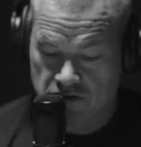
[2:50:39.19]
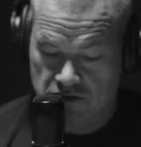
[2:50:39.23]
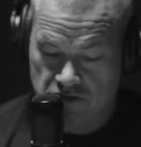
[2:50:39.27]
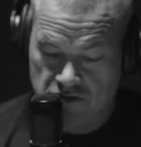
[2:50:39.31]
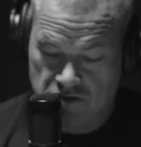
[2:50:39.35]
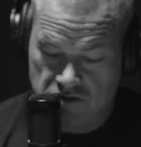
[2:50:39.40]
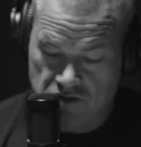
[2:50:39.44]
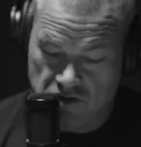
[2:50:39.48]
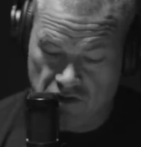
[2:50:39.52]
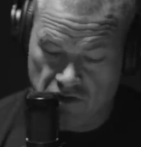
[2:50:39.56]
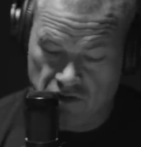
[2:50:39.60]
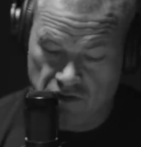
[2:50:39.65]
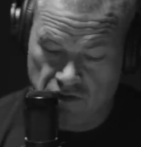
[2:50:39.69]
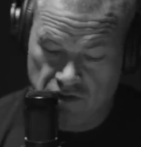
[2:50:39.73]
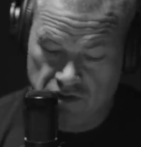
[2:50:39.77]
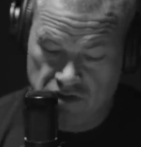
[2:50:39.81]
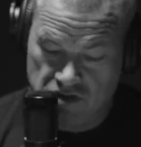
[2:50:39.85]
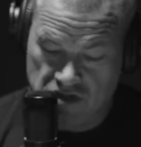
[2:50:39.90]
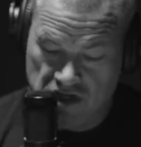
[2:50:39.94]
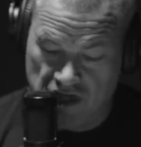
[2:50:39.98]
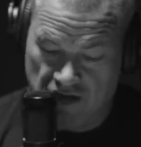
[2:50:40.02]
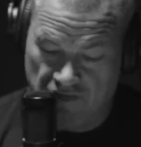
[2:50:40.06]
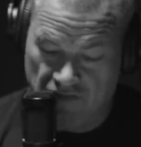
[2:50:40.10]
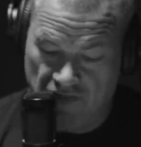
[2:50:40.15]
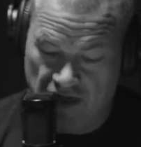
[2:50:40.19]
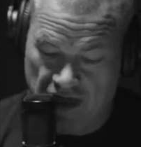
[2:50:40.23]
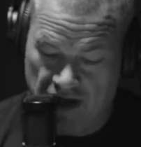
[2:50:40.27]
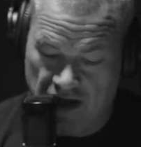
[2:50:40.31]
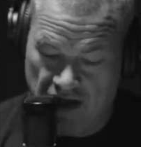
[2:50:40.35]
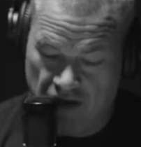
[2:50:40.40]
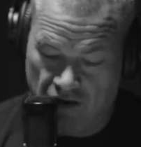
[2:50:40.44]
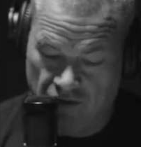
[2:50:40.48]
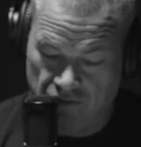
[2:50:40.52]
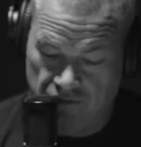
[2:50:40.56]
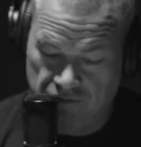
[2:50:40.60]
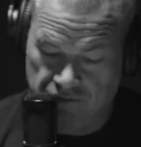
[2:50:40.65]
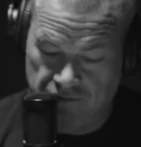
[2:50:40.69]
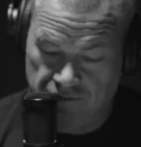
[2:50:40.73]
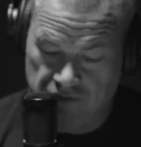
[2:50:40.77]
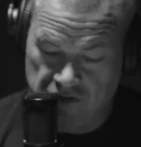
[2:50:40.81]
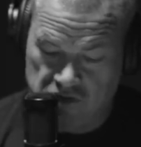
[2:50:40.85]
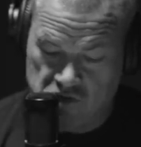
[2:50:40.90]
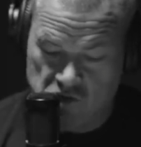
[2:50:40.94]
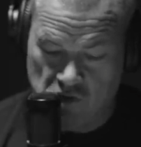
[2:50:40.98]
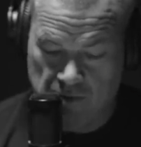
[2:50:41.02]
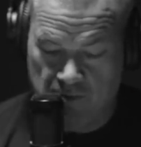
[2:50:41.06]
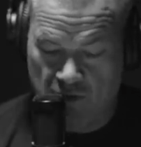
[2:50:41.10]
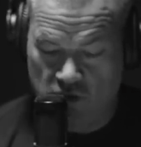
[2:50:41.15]
So check that out,
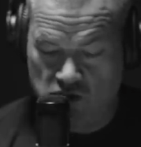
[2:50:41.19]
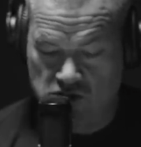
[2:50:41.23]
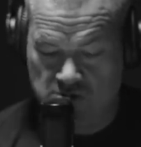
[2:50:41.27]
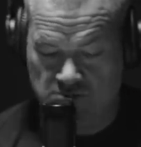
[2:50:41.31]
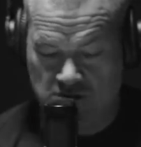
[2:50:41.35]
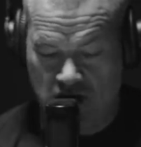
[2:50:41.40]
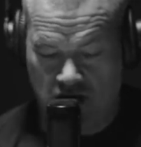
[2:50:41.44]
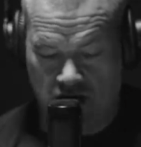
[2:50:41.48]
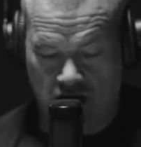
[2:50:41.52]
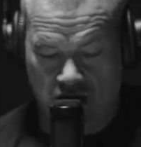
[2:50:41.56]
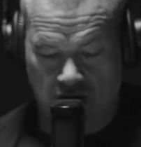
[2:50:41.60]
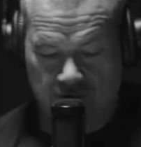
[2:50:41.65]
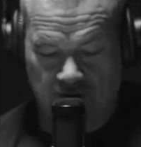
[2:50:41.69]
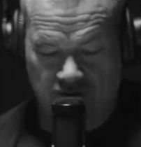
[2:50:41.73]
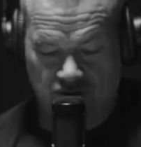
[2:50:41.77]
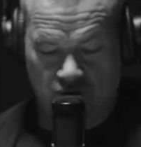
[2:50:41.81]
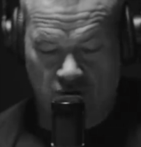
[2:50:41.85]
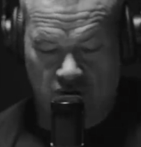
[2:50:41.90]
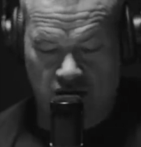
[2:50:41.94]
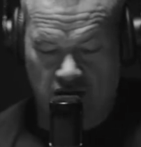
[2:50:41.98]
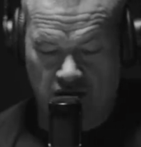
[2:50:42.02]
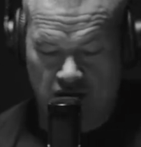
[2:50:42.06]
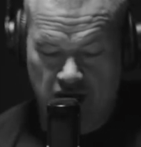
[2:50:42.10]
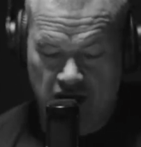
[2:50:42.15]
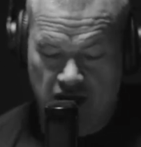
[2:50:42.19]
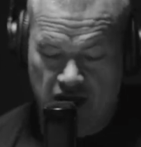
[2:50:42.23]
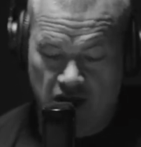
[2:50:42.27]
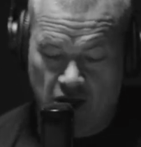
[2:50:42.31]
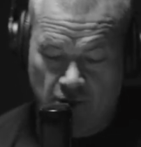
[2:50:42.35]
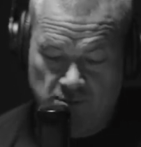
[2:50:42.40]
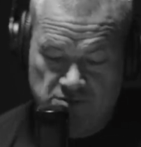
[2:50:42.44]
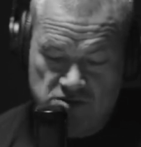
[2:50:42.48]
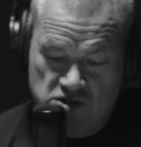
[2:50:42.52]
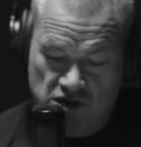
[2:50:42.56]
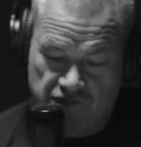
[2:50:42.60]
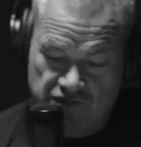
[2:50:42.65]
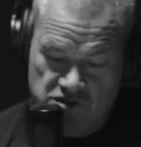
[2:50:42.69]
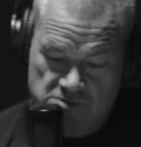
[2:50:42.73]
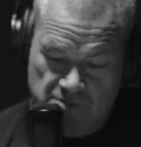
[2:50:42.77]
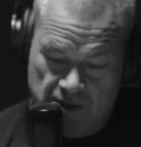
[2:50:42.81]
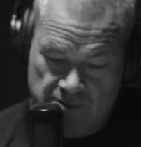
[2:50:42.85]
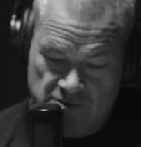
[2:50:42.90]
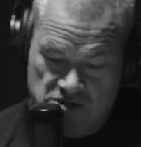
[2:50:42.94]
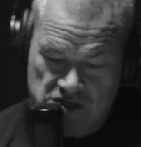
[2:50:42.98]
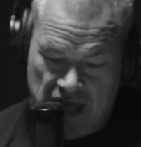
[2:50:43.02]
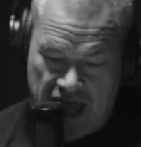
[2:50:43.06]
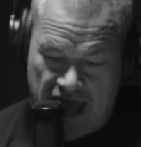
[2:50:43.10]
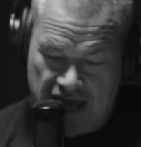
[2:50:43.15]
extremeownership.com. If you want to help service
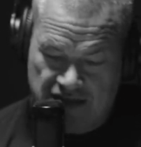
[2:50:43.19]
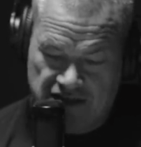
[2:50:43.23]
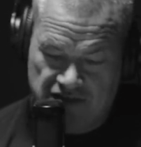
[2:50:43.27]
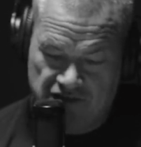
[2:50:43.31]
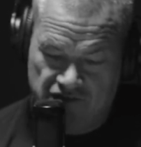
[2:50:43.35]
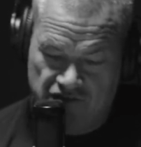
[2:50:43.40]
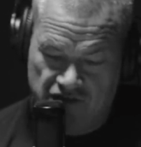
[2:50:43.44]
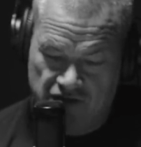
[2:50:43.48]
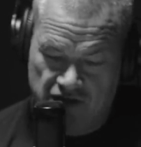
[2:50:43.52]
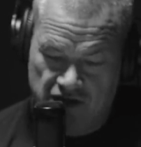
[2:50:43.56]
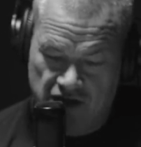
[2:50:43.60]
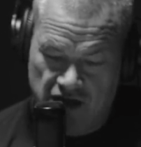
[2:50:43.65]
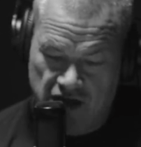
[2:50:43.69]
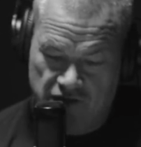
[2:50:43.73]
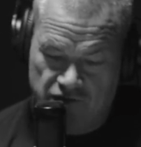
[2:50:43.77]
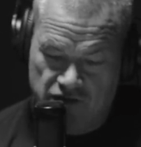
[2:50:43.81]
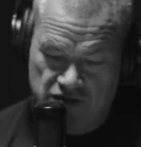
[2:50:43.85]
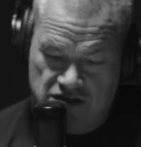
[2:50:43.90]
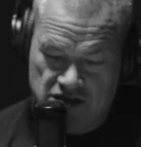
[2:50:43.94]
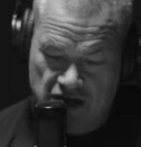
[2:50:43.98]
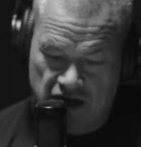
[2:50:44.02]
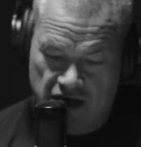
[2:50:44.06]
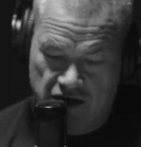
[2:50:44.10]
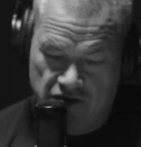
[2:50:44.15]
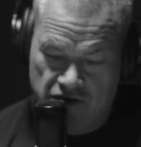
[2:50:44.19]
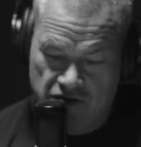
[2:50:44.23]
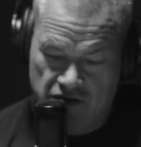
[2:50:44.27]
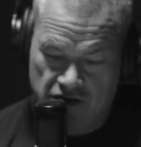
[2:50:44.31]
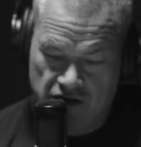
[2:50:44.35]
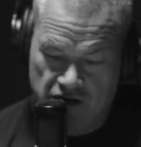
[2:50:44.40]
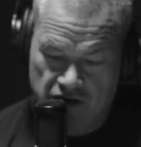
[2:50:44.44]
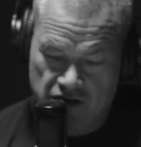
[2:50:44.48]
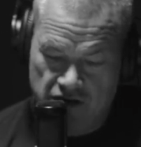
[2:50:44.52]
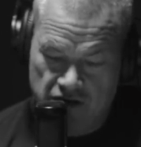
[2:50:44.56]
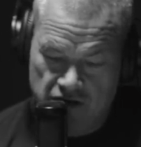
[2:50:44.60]
members, active and retired,